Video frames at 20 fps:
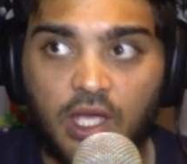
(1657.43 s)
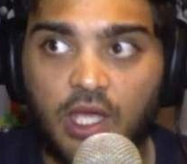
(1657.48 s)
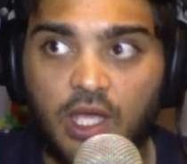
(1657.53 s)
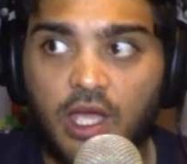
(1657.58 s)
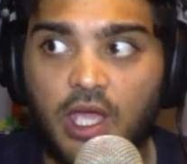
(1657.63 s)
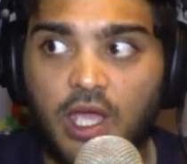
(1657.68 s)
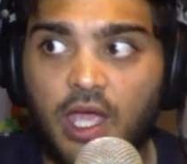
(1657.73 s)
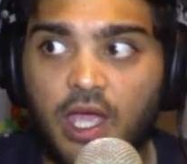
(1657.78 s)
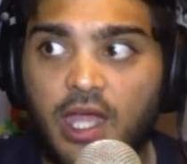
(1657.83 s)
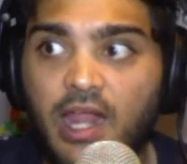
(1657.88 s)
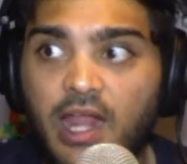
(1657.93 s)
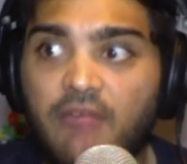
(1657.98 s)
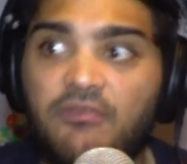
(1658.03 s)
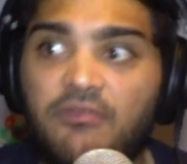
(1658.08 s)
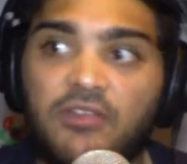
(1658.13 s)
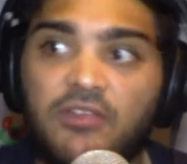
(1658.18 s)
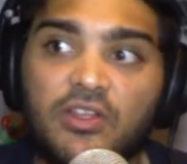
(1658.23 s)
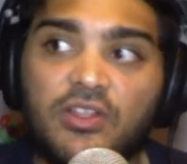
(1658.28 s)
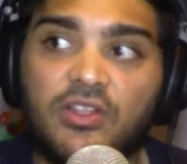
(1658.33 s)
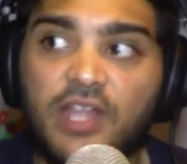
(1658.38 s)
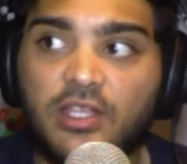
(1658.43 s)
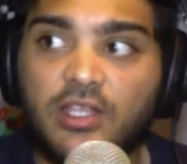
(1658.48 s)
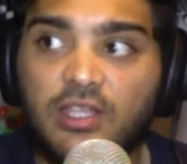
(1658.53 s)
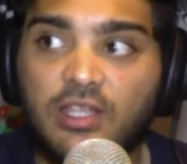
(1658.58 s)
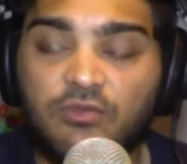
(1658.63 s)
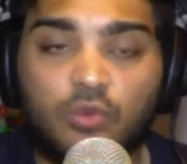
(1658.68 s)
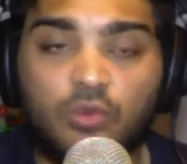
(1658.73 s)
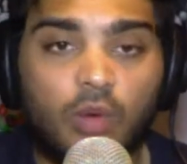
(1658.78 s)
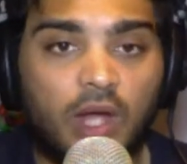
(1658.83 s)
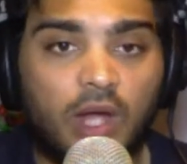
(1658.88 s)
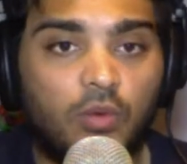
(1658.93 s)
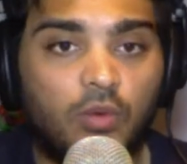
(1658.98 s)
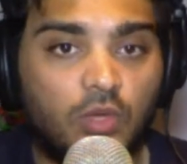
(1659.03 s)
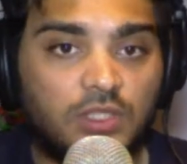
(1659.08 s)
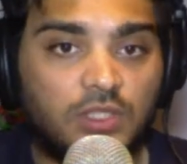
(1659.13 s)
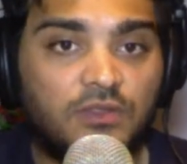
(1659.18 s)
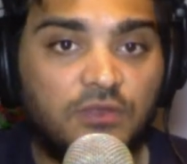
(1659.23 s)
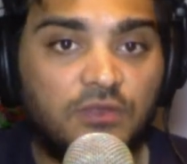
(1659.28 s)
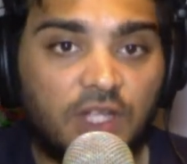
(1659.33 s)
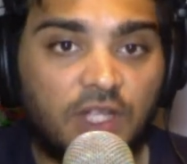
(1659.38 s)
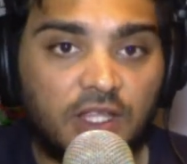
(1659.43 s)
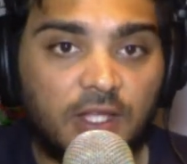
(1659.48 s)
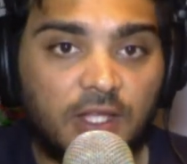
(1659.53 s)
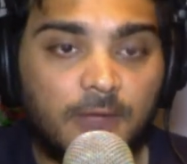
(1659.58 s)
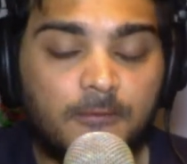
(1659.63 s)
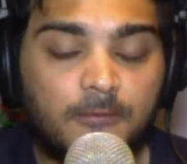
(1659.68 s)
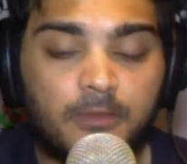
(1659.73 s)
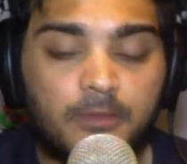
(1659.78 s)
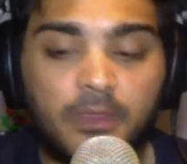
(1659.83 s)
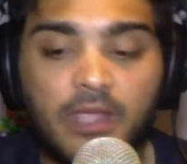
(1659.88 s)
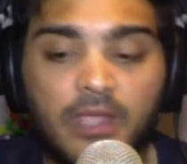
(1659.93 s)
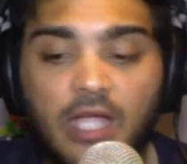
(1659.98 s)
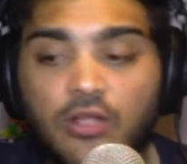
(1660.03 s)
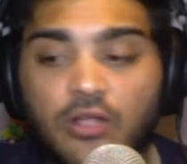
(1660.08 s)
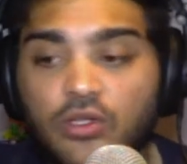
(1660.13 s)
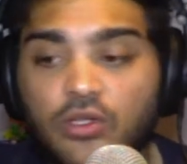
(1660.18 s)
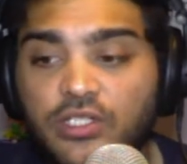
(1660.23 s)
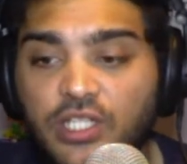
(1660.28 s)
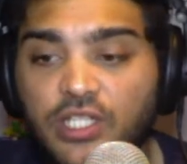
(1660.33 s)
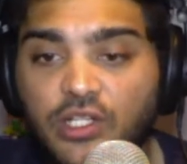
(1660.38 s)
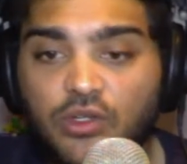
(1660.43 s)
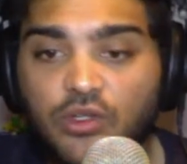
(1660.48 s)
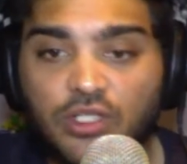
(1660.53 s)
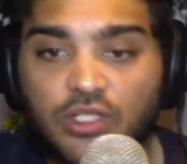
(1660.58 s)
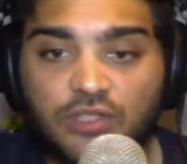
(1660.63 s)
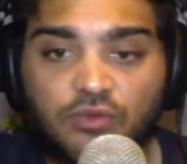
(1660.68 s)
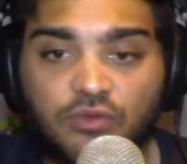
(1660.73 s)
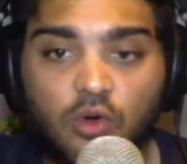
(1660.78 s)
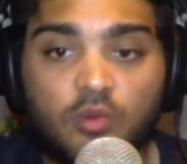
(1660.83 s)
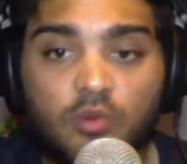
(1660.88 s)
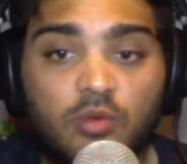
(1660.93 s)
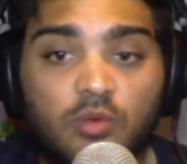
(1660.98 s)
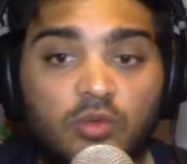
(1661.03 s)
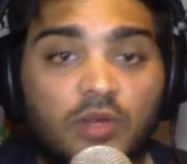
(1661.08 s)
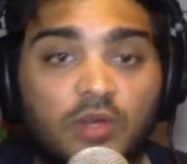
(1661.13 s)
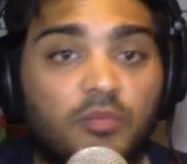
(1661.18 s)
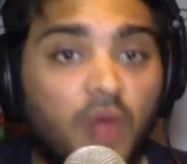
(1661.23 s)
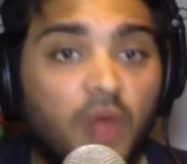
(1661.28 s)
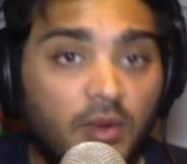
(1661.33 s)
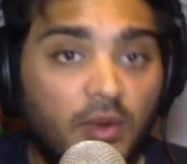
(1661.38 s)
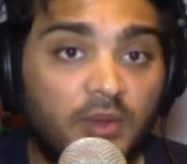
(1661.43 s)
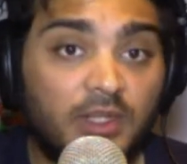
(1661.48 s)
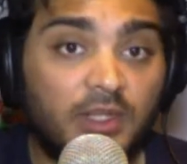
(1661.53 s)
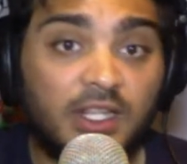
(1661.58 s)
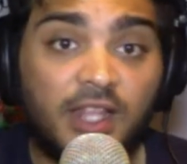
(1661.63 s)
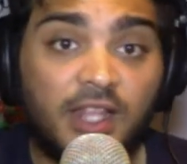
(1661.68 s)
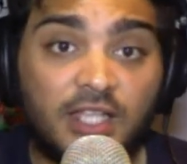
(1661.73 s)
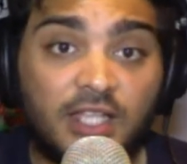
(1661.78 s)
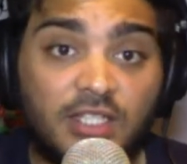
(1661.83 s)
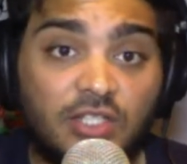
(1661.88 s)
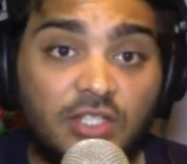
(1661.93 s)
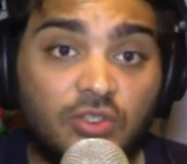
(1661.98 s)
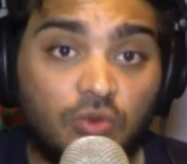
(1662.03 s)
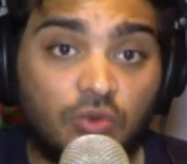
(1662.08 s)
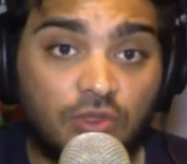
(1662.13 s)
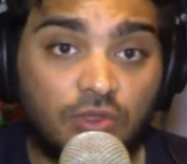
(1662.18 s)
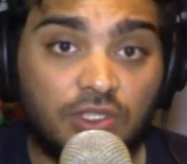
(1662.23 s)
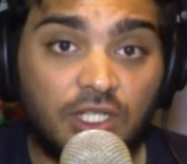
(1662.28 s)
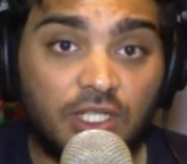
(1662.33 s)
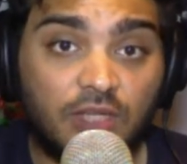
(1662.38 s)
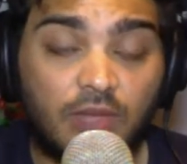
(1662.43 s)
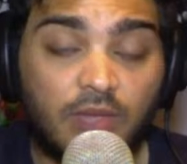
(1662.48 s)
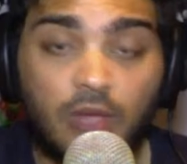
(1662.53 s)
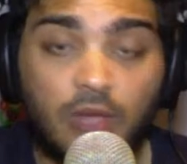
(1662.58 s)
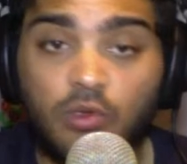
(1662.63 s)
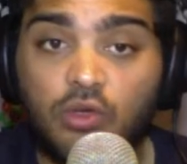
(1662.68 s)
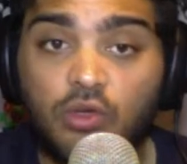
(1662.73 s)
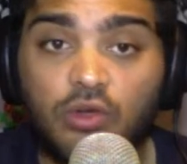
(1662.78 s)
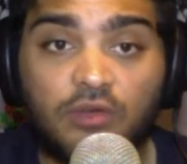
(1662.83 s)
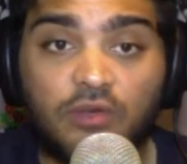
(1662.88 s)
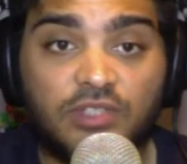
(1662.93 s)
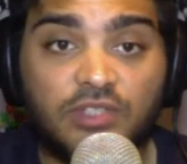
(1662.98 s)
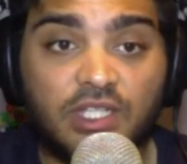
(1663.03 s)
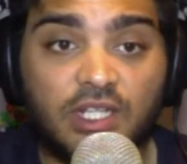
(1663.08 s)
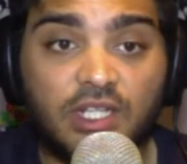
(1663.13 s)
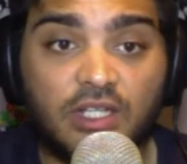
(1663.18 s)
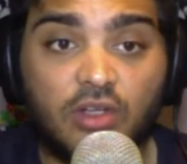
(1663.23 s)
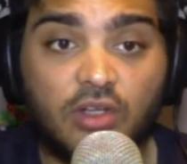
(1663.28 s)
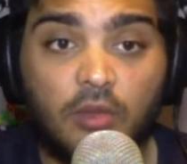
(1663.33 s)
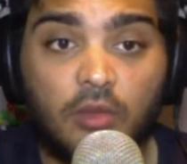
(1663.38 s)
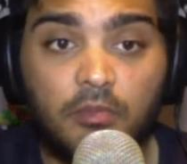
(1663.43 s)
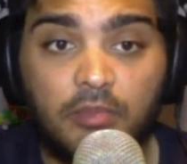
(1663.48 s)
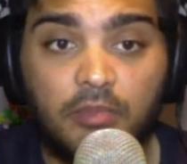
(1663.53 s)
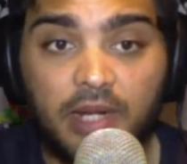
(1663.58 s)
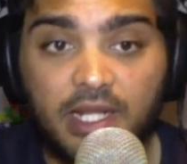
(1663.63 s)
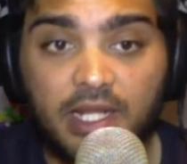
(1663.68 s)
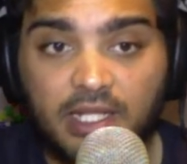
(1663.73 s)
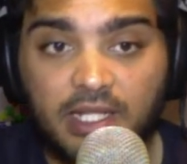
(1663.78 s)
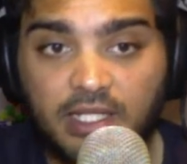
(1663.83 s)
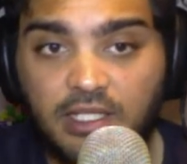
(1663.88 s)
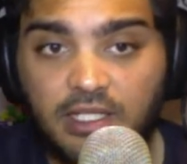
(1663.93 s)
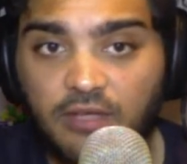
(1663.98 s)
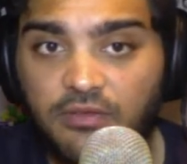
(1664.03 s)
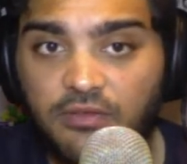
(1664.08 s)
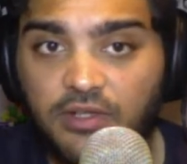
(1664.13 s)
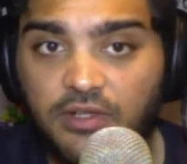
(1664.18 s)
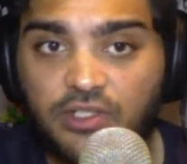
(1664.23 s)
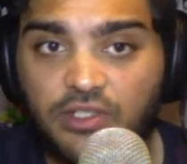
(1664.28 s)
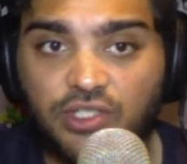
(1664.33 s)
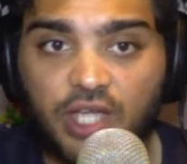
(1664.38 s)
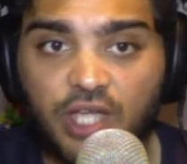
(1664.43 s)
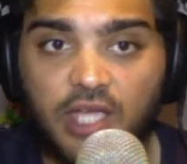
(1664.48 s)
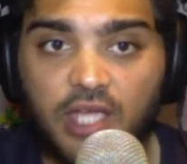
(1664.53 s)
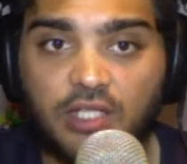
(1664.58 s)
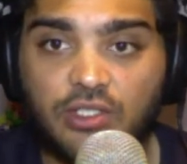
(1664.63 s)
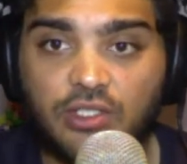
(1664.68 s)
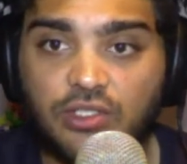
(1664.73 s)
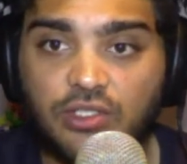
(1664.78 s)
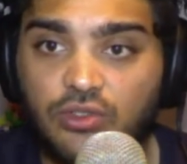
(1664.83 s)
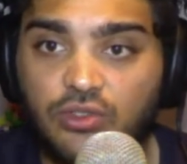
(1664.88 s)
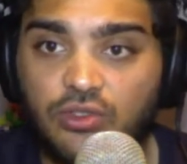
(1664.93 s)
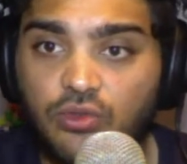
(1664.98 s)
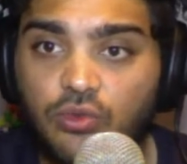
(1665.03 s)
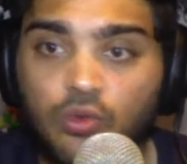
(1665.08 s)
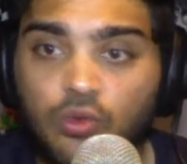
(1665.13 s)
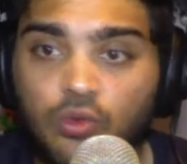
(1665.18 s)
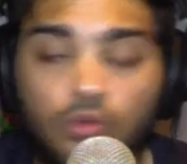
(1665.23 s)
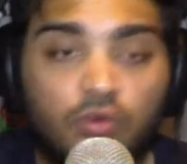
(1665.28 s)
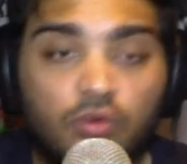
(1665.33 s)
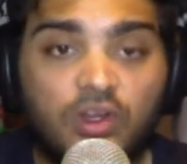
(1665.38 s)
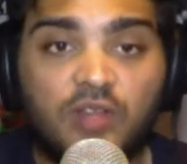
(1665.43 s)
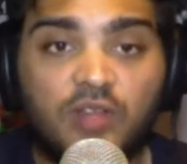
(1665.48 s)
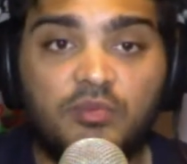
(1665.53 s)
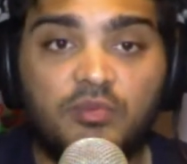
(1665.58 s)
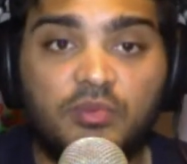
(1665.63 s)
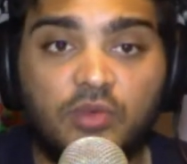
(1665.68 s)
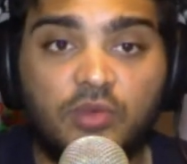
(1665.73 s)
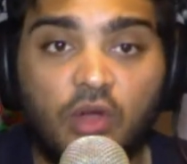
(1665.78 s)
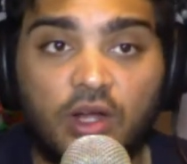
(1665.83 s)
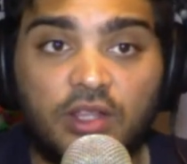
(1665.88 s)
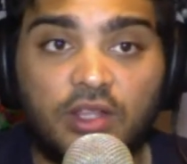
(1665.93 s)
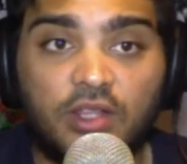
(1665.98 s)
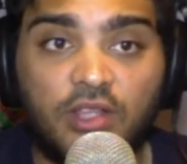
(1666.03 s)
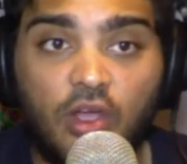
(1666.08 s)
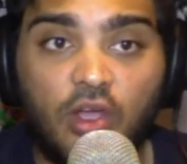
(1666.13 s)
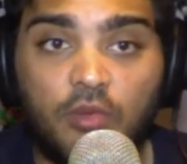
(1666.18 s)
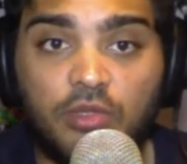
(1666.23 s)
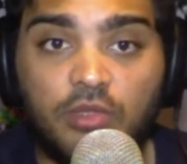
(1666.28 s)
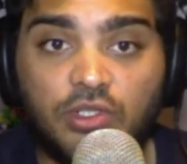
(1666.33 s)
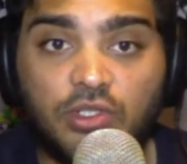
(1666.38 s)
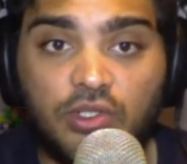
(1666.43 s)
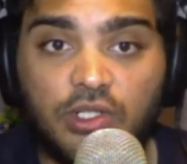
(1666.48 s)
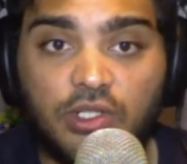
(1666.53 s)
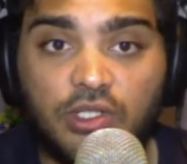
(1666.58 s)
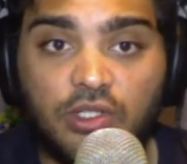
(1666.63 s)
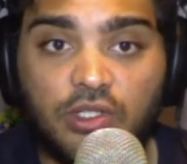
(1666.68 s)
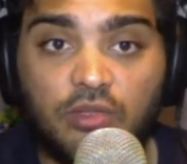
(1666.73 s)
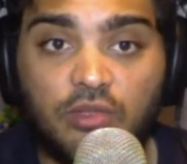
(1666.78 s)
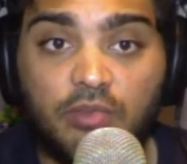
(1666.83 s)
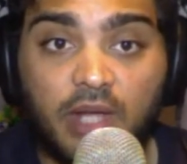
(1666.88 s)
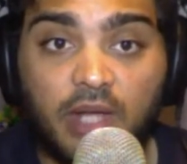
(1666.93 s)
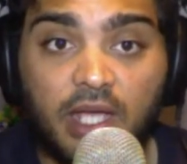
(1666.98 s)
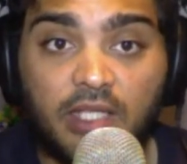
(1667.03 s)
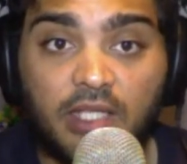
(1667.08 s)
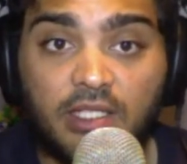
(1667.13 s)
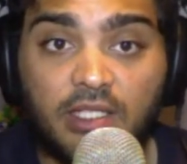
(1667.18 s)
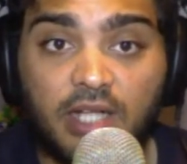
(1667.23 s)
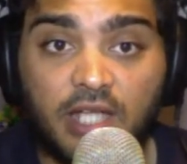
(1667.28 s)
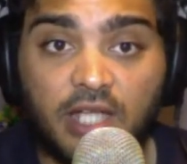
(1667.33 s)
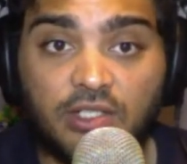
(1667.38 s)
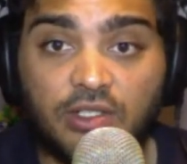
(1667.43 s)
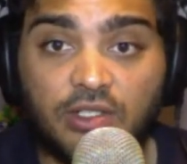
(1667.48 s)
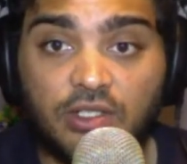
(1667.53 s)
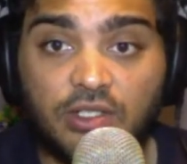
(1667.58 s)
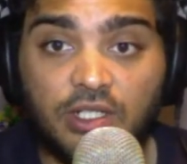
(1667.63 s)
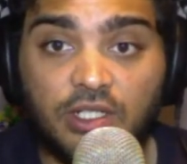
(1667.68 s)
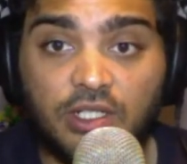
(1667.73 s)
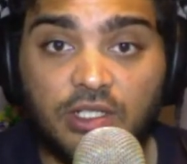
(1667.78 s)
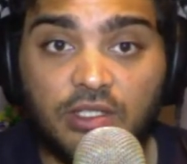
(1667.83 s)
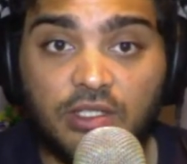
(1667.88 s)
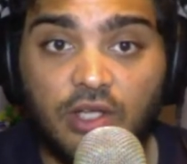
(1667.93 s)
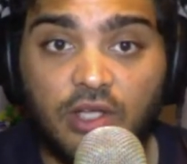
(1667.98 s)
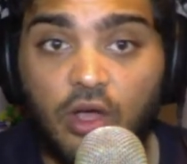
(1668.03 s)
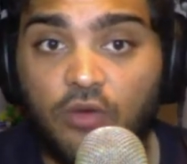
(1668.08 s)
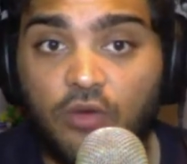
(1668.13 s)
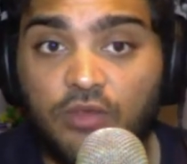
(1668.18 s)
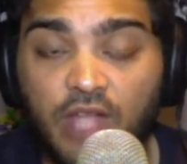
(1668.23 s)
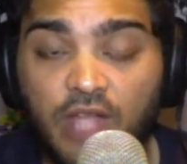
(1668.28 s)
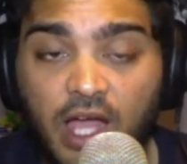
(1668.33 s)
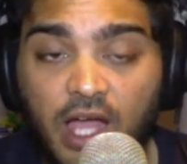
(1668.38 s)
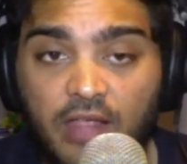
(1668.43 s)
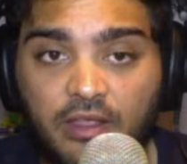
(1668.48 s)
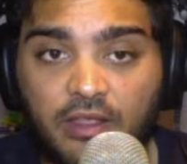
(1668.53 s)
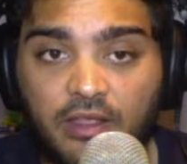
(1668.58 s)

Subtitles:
And I feel that if Dwan was fit and continued his form, he would have probably been in the SA Schools team. And we could have seen a completely different change to who would have gotten the opportunity to play international cricket over the other.